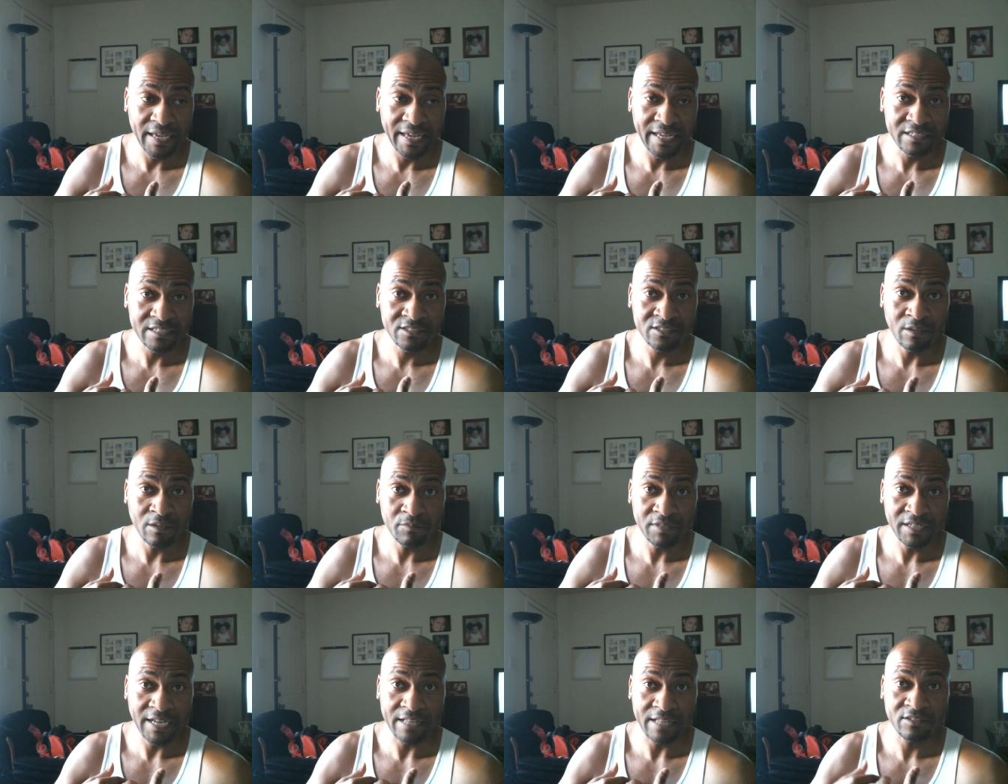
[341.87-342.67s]
it's
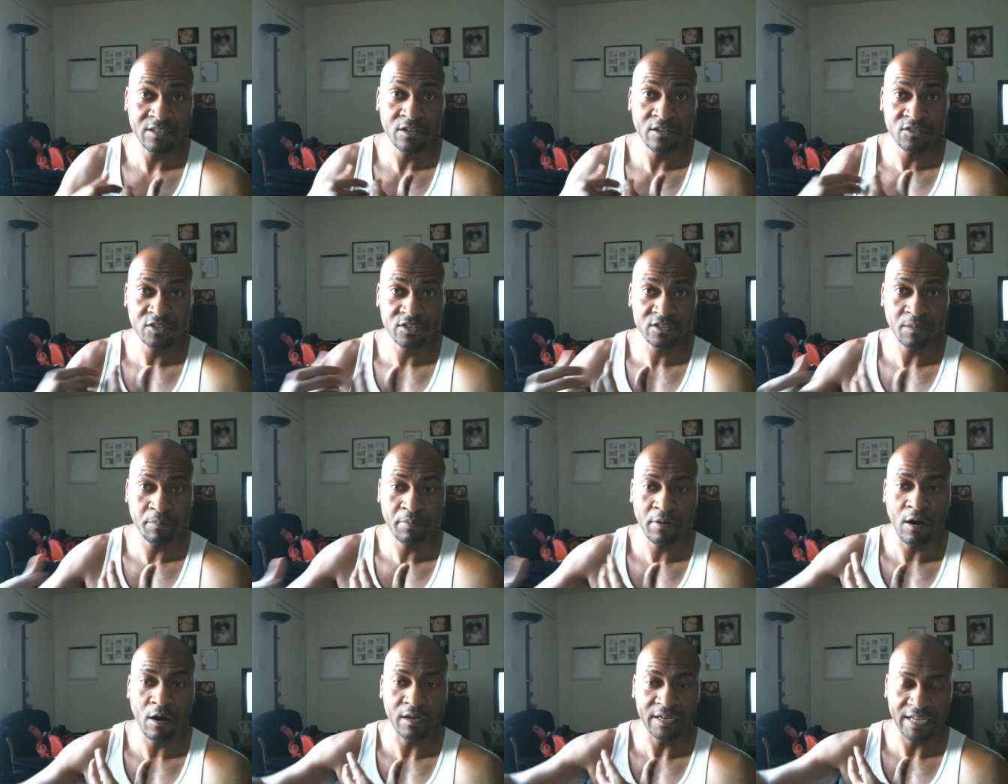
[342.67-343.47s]
something that touches
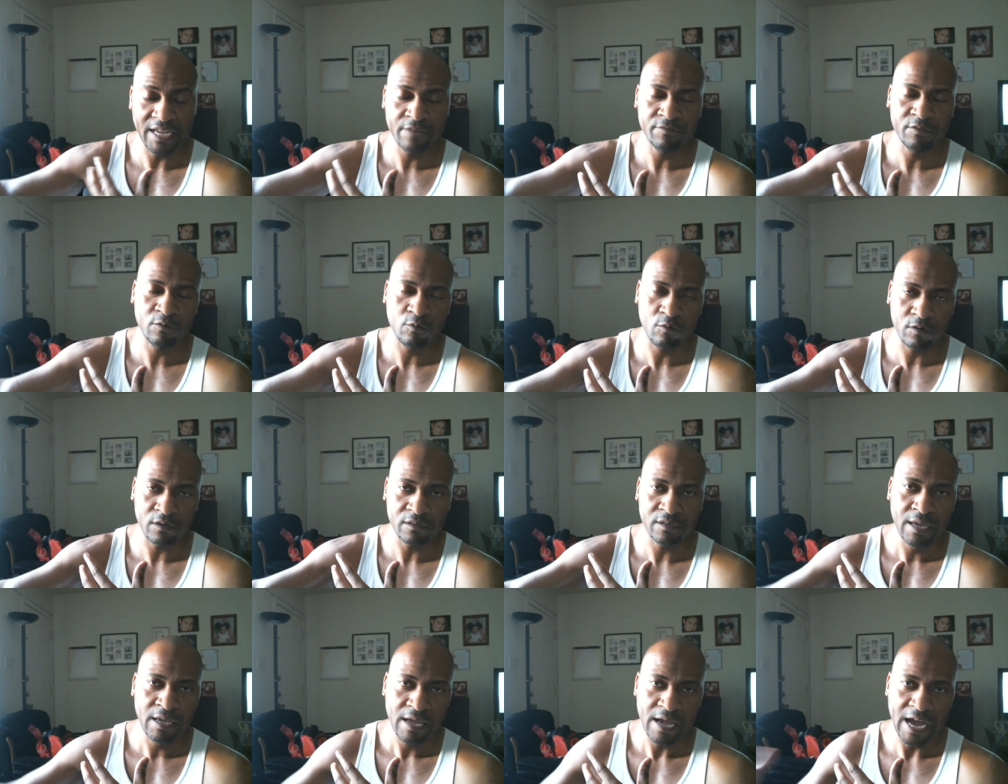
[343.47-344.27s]
upon
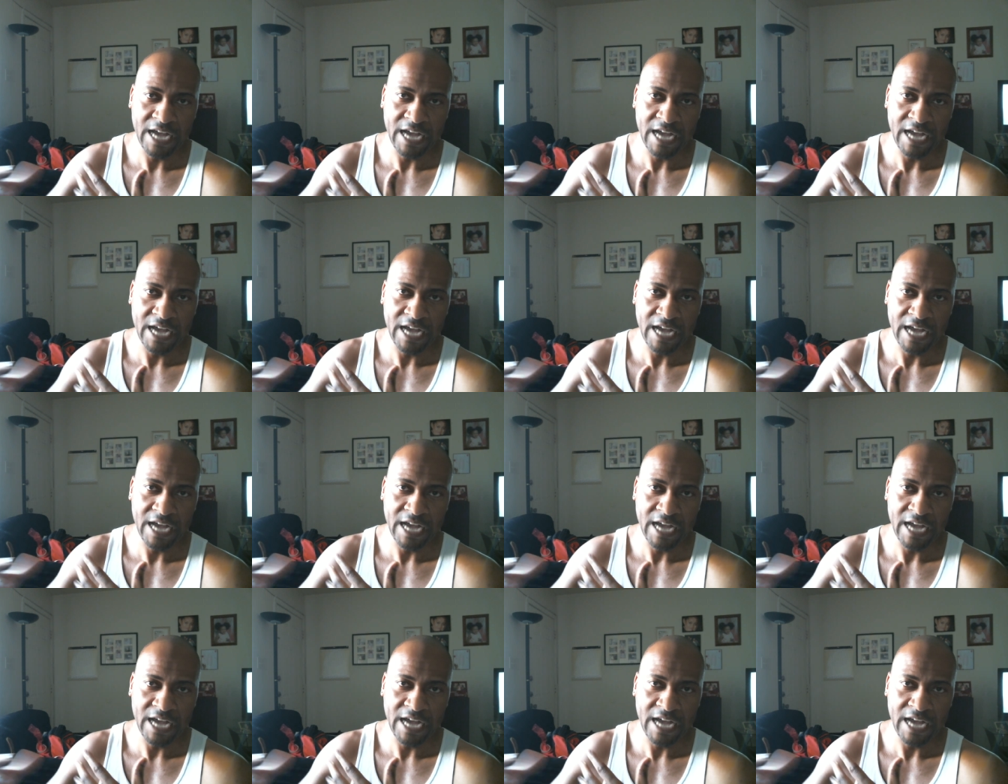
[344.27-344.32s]
everyone.